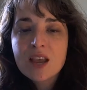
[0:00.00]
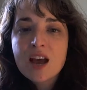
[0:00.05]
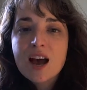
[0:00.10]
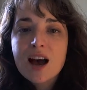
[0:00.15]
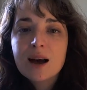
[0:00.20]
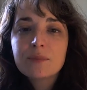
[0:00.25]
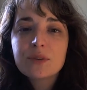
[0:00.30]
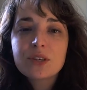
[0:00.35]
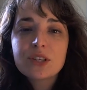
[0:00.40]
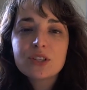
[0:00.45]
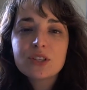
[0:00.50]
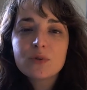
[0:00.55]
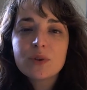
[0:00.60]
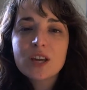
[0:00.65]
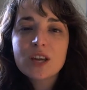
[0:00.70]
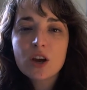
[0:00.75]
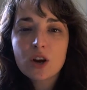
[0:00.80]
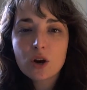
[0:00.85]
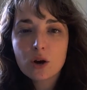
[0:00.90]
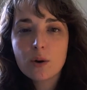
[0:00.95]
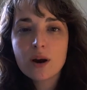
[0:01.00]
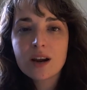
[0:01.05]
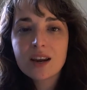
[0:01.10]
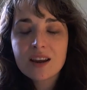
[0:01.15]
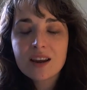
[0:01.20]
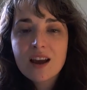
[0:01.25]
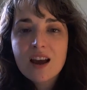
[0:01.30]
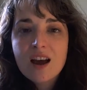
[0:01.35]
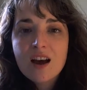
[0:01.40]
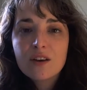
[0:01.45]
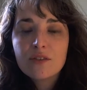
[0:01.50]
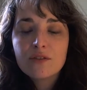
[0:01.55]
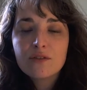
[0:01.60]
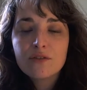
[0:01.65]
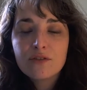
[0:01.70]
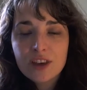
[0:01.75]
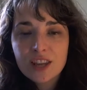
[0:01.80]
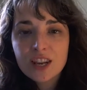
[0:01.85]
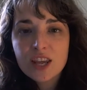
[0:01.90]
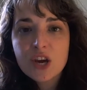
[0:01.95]
I'm just doing a quick
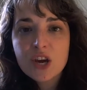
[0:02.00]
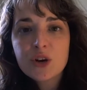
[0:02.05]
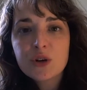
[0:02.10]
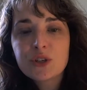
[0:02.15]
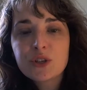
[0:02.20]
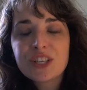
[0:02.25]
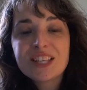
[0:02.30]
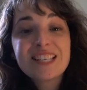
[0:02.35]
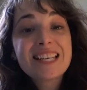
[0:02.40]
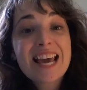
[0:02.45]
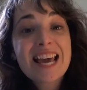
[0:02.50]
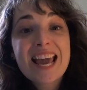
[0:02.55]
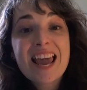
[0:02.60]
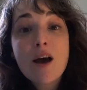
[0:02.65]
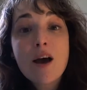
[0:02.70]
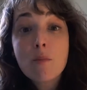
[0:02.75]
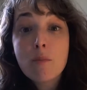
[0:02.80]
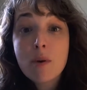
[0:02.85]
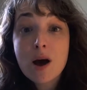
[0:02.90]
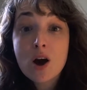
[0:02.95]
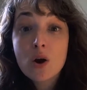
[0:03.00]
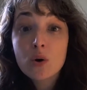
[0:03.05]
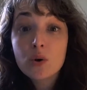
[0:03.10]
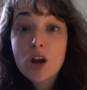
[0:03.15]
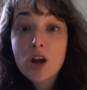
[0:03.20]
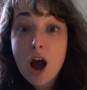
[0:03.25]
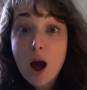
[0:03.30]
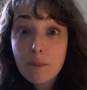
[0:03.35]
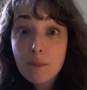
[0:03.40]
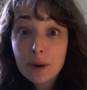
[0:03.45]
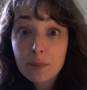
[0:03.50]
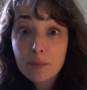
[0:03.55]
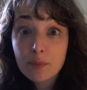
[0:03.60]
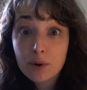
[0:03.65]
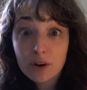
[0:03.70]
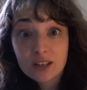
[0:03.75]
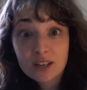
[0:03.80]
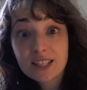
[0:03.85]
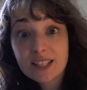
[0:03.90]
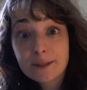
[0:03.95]
video today about comic
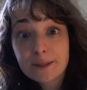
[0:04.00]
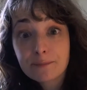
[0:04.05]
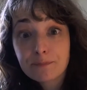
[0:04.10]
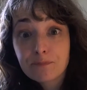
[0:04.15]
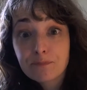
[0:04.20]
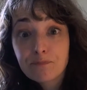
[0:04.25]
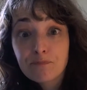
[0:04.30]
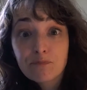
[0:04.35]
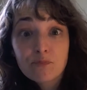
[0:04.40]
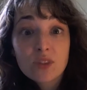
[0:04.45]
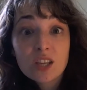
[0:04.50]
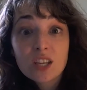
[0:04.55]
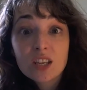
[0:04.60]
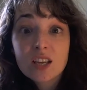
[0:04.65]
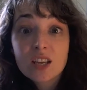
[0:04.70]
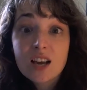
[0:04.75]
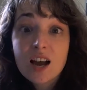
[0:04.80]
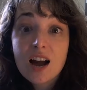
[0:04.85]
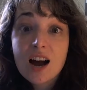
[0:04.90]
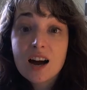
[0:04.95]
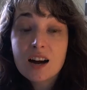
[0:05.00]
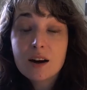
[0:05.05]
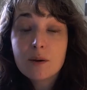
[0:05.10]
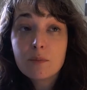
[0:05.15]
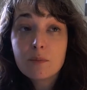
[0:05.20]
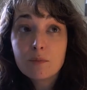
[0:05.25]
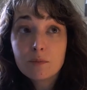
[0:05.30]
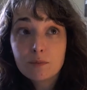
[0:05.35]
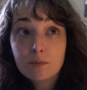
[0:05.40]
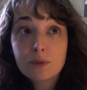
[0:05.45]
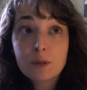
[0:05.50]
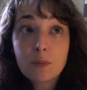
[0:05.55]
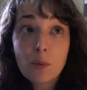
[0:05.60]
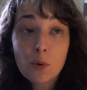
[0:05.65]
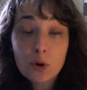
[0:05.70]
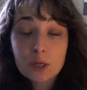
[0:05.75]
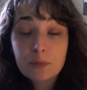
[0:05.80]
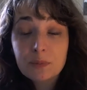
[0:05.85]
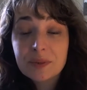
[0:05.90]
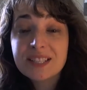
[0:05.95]
books, uh,
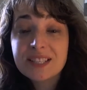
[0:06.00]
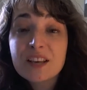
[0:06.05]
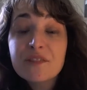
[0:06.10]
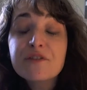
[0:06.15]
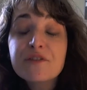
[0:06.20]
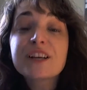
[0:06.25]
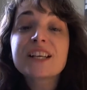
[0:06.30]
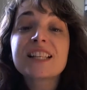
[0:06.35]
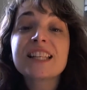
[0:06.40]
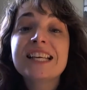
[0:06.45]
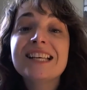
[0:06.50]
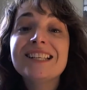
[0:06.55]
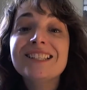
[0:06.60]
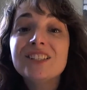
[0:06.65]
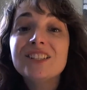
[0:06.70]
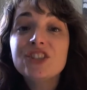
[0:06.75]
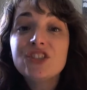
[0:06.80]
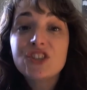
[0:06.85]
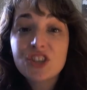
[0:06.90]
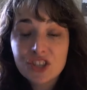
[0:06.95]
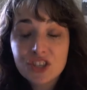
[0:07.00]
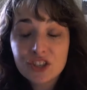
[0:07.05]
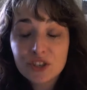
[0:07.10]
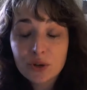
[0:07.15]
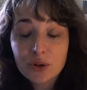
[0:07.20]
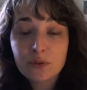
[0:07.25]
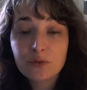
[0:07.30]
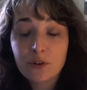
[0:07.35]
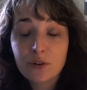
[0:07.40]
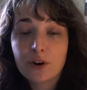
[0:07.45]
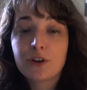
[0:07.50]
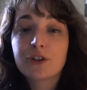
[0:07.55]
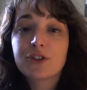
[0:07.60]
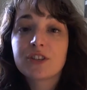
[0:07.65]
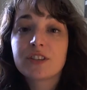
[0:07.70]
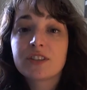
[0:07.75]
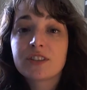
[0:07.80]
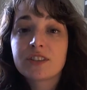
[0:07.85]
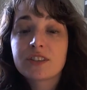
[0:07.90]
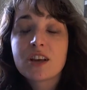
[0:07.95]
more specifically the digital
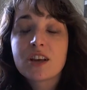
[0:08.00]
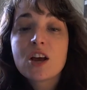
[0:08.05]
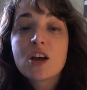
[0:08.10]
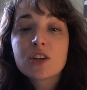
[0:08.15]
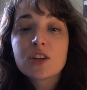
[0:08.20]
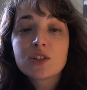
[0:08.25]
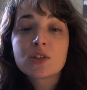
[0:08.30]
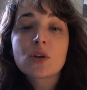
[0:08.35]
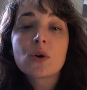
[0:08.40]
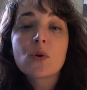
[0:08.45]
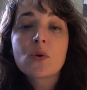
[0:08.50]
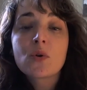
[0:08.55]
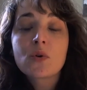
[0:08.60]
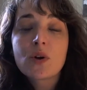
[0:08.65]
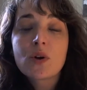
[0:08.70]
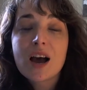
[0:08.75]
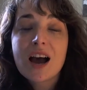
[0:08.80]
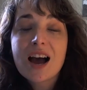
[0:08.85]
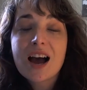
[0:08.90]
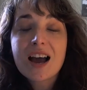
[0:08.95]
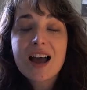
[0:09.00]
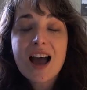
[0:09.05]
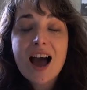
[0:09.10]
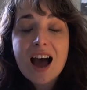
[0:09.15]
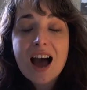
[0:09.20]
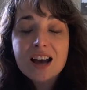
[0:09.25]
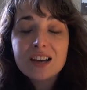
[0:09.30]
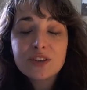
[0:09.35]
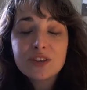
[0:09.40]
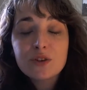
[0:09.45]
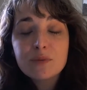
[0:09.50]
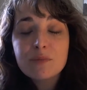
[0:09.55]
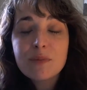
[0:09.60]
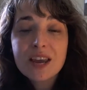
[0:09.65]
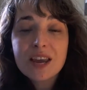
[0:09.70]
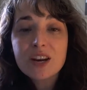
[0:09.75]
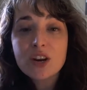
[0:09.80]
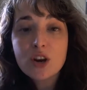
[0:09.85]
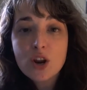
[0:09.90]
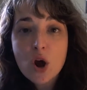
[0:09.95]
versions. So as you
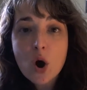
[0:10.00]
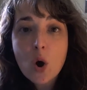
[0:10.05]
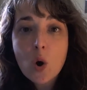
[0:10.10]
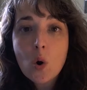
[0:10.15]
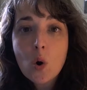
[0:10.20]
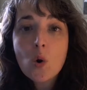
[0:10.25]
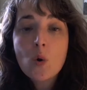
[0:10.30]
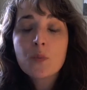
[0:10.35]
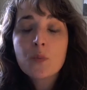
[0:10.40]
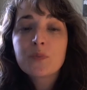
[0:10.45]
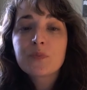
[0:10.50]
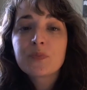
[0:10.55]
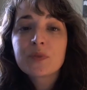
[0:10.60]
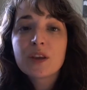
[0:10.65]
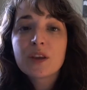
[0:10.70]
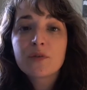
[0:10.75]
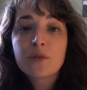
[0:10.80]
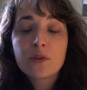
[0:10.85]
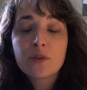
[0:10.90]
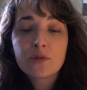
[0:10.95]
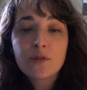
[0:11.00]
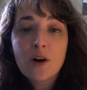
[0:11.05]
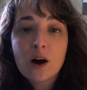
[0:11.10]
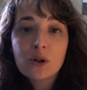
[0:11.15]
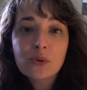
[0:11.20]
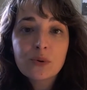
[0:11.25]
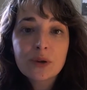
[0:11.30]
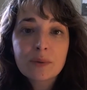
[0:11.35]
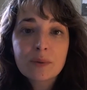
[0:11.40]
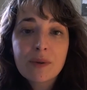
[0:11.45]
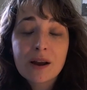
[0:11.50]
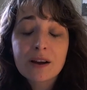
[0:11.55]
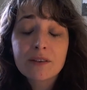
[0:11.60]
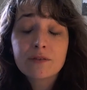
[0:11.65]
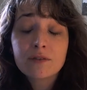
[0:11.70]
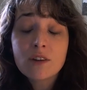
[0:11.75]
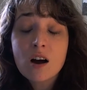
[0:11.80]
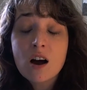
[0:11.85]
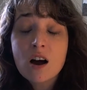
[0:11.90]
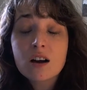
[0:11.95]
may know, if you're following my
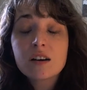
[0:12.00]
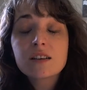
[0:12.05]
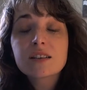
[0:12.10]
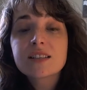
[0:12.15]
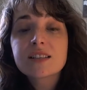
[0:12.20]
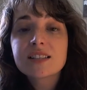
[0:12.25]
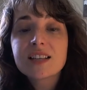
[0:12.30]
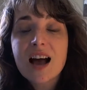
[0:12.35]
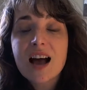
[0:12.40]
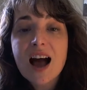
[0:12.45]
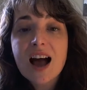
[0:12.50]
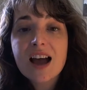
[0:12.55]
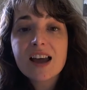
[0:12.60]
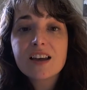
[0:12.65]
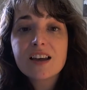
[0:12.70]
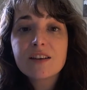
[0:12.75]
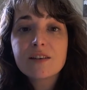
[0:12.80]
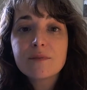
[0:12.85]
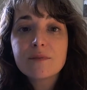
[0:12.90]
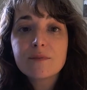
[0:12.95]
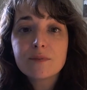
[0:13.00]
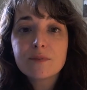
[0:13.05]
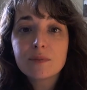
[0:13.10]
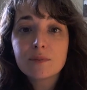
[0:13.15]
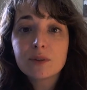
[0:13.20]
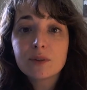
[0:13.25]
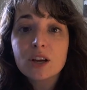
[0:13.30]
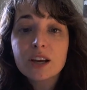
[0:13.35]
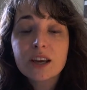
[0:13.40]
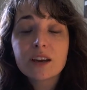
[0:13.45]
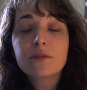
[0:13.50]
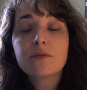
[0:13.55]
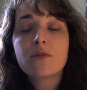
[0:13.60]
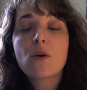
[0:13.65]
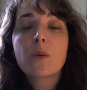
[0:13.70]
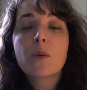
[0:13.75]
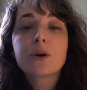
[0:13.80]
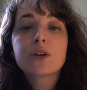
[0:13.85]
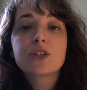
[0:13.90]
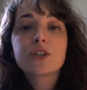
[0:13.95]
vlogs, I'm looking
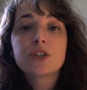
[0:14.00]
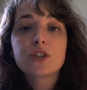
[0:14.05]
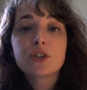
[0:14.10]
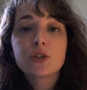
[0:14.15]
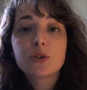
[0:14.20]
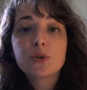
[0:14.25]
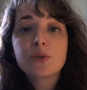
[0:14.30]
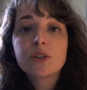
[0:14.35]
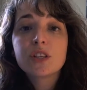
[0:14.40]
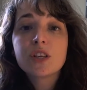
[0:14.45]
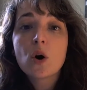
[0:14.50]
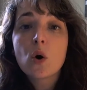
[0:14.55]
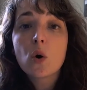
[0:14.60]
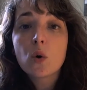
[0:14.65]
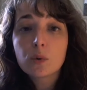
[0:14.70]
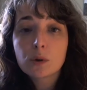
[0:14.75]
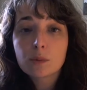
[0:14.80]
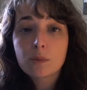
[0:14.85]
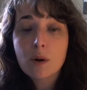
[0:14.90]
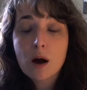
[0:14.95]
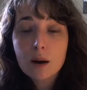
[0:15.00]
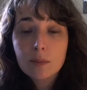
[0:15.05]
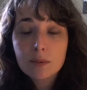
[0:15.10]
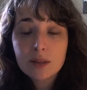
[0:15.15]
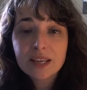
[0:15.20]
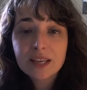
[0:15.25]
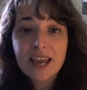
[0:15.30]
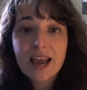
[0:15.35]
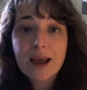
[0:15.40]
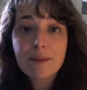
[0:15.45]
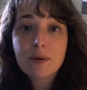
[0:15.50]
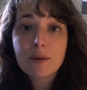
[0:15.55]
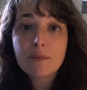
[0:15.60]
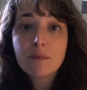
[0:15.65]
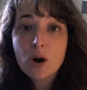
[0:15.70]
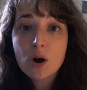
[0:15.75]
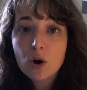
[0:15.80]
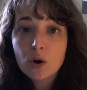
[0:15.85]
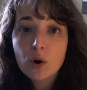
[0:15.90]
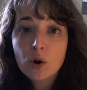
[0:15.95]
forward to the Old Republic
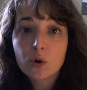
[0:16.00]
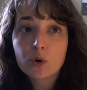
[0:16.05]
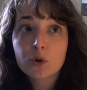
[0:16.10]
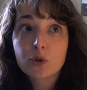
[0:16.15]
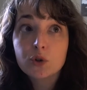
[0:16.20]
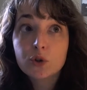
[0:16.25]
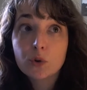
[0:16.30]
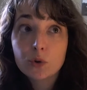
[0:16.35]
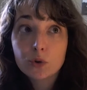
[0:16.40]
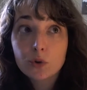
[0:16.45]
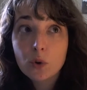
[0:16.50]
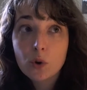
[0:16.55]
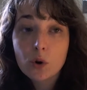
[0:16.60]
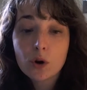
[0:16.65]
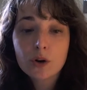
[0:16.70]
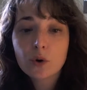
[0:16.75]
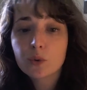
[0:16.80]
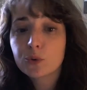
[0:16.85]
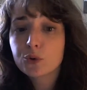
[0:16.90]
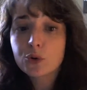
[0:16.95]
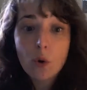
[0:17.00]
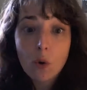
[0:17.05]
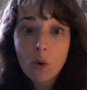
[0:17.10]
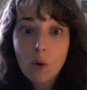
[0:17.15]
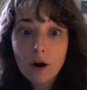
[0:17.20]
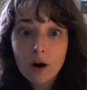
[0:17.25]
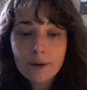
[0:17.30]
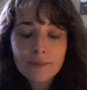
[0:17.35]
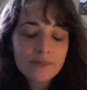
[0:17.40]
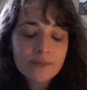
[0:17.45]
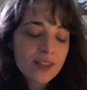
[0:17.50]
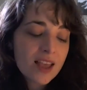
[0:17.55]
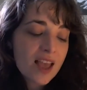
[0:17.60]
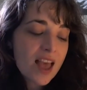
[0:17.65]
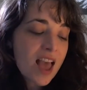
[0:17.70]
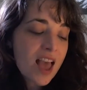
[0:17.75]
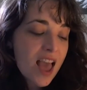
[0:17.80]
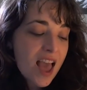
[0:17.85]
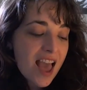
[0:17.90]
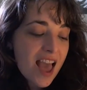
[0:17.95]
MMO, or SOTOR, or Tor,
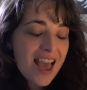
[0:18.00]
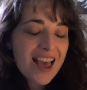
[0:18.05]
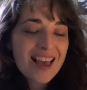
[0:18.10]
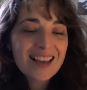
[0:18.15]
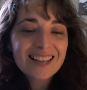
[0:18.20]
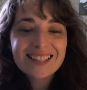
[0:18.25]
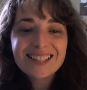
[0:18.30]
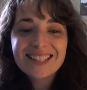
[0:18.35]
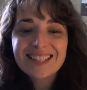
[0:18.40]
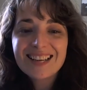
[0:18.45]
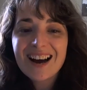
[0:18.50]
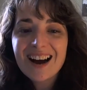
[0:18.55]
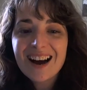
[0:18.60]
and